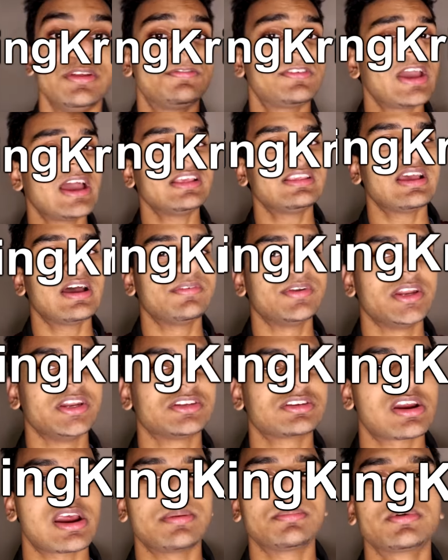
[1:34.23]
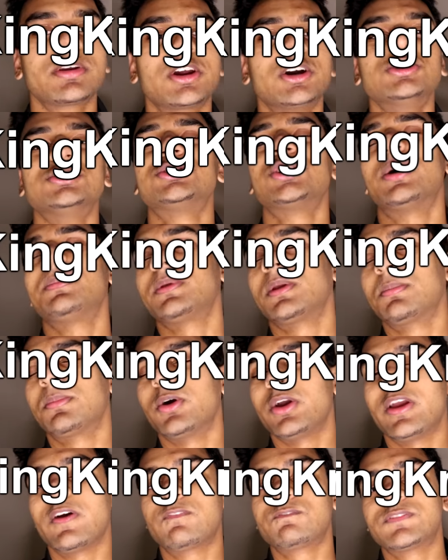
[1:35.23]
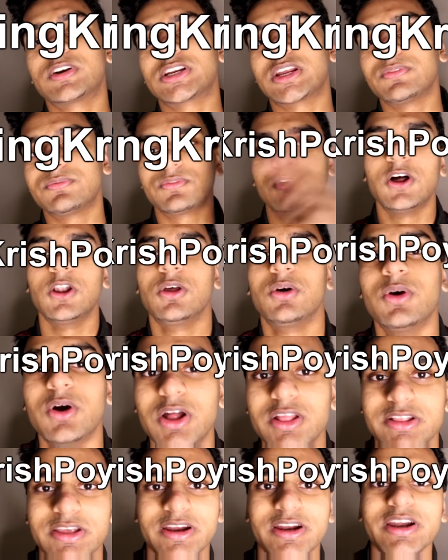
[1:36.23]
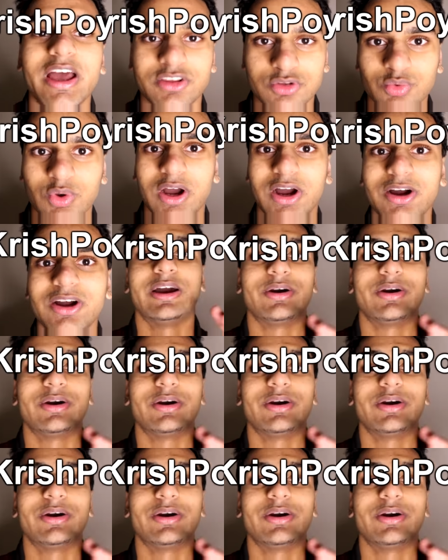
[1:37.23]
If you guys have an Instagram, go drop your boy a freaking follow on there as well.